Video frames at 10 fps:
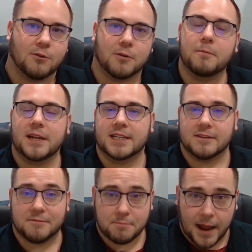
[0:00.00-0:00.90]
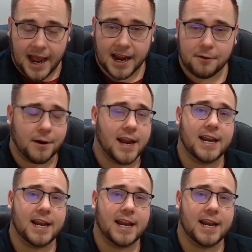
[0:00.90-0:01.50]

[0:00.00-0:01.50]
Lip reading: or piece of pie right